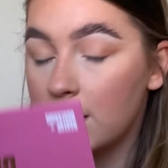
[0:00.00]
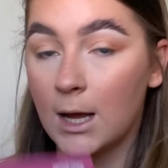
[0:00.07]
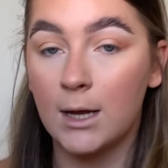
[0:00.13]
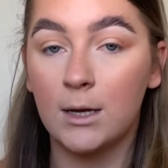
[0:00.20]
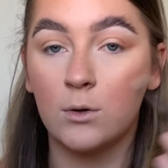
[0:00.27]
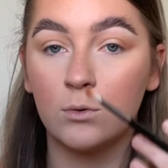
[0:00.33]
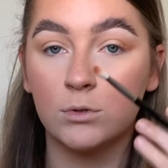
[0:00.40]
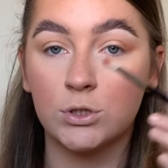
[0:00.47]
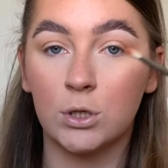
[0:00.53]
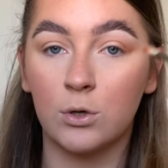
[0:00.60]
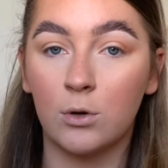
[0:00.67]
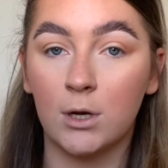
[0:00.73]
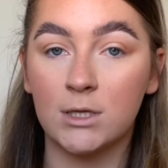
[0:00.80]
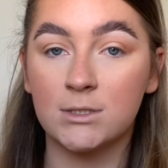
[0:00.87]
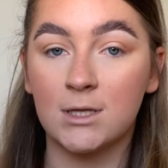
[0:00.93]
and it also
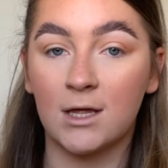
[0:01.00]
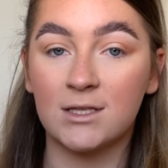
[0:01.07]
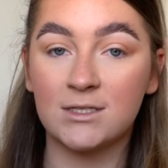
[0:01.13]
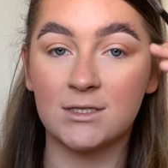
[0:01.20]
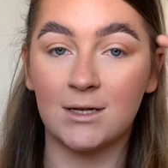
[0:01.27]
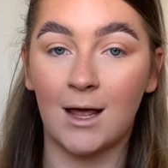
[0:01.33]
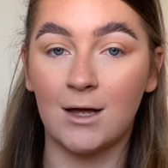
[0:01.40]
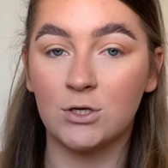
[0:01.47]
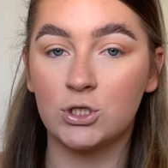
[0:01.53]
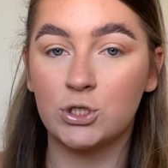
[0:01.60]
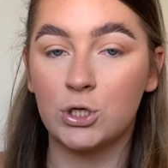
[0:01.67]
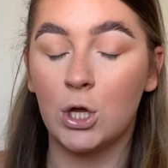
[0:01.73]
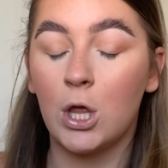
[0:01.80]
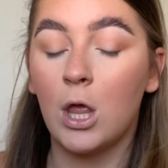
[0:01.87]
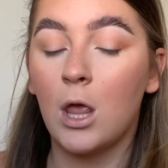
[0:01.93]
creates that snatched
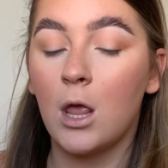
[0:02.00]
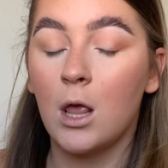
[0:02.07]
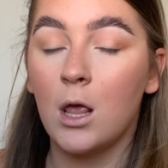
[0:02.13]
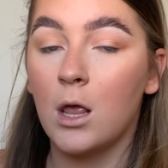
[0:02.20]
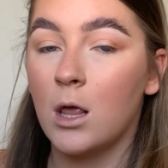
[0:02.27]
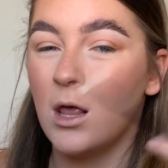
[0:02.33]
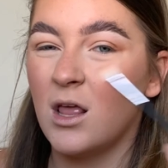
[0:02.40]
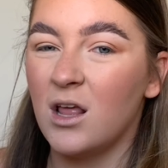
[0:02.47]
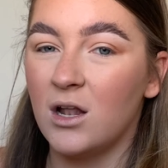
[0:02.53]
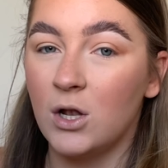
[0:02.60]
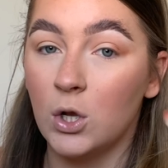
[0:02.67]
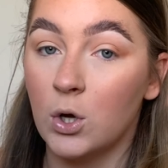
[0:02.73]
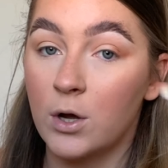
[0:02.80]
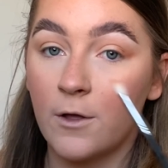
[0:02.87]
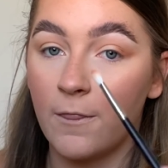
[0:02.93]

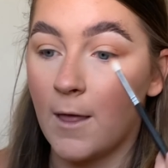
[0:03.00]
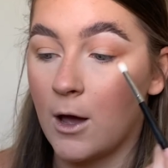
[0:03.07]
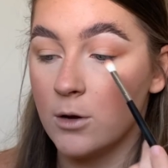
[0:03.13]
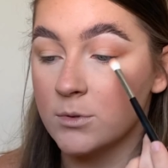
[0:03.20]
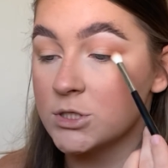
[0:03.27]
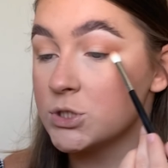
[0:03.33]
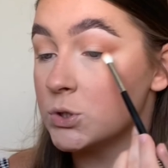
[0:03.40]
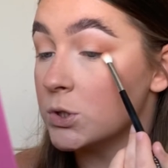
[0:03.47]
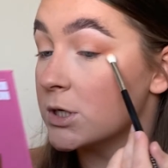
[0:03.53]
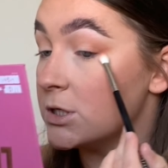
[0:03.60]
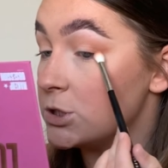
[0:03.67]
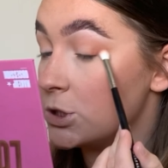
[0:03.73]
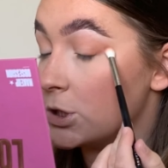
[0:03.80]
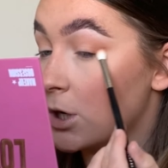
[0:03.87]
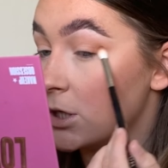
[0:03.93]
look that I was talking
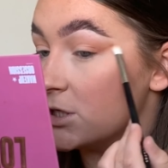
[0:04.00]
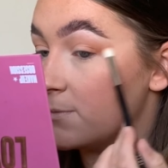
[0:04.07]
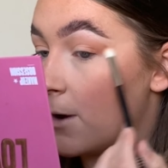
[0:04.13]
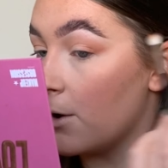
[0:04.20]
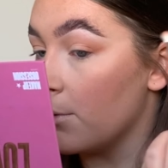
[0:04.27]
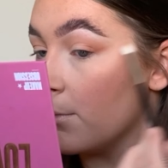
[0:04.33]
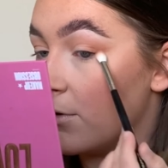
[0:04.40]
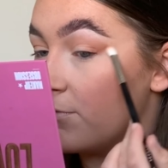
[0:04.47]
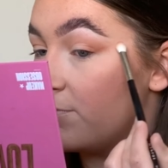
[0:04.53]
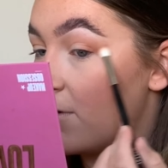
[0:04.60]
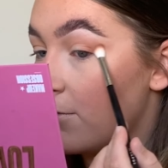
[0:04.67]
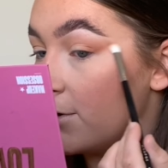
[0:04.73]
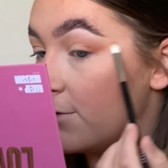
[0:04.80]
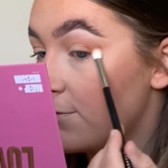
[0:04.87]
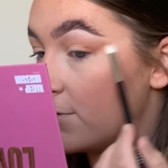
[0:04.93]
to you guys about in my
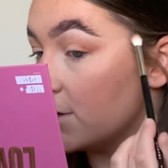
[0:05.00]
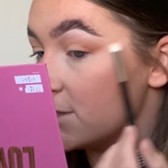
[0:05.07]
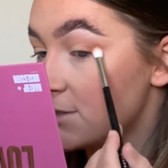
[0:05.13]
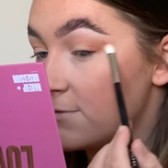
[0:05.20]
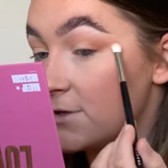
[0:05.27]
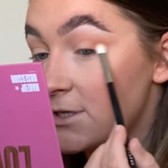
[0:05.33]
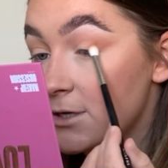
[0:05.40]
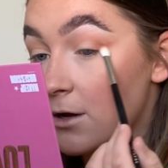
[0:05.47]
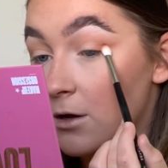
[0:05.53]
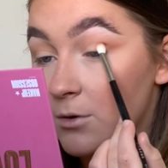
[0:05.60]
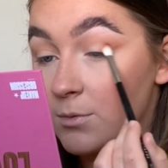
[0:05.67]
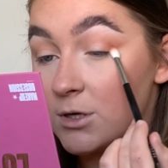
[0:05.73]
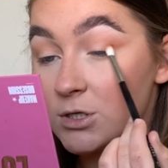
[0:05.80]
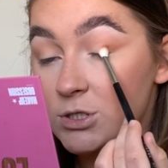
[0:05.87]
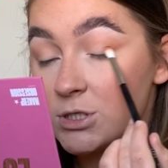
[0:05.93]
very first video,
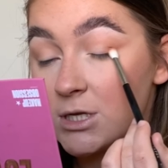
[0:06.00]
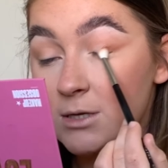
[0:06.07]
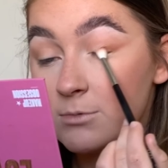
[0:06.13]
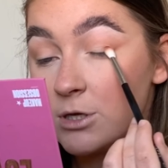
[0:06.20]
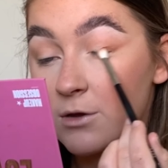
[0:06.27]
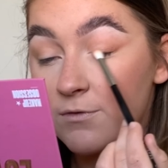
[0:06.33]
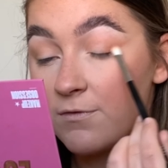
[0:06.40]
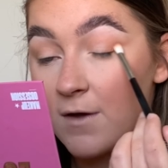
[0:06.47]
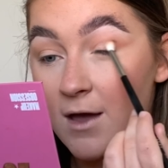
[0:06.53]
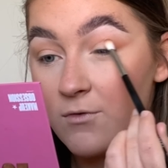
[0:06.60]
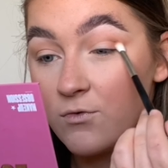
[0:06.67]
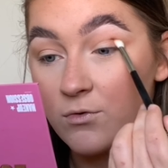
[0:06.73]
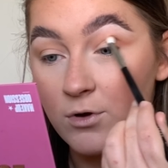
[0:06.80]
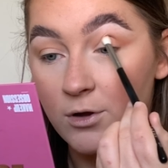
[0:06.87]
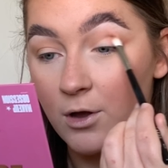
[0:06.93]
which seems like
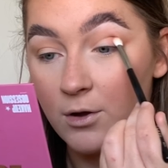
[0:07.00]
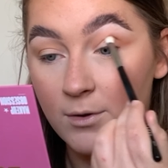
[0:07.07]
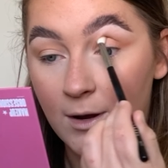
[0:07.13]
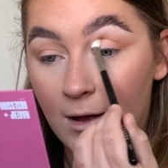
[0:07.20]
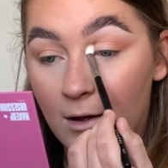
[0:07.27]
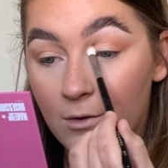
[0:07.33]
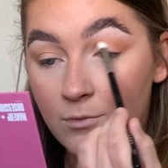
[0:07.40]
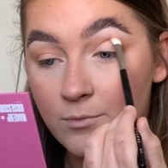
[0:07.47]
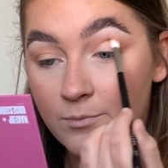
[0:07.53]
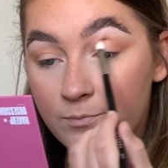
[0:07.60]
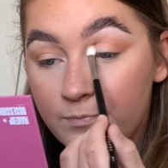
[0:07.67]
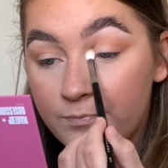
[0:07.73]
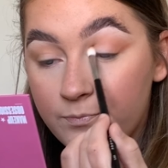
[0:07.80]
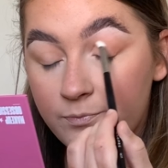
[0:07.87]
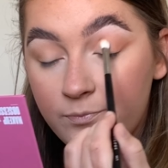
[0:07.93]
forever ago now.
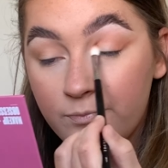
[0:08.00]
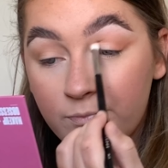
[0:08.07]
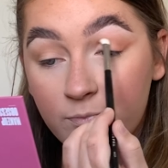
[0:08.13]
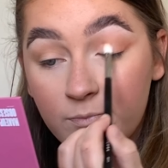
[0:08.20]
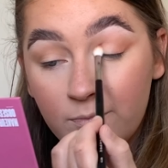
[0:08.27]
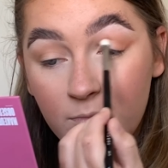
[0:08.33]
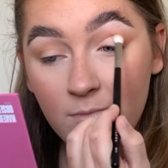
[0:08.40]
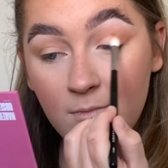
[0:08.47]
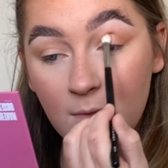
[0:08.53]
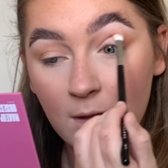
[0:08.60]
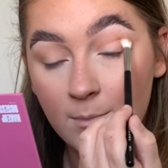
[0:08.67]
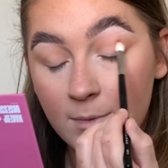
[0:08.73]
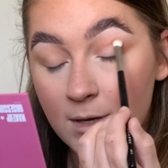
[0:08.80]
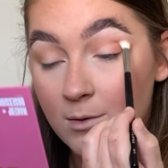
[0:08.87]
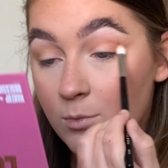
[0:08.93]
I
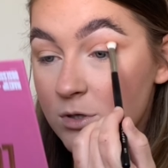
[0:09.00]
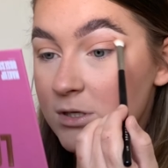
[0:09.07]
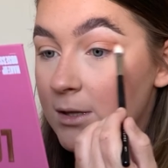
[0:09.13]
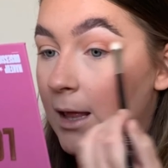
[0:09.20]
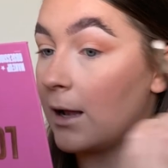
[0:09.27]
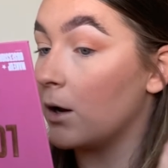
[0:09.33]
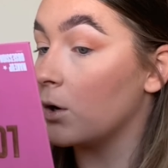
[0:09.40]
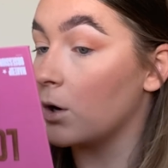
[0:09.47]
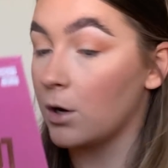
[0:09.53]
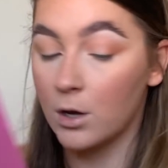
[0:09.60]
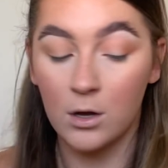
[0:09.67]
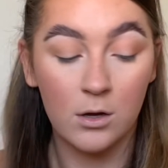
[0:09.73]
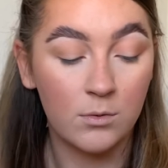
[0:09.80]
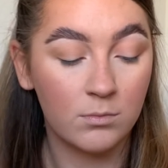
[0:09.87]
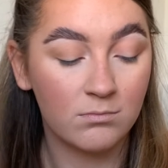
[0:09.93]
mean, it wasn't that long ago.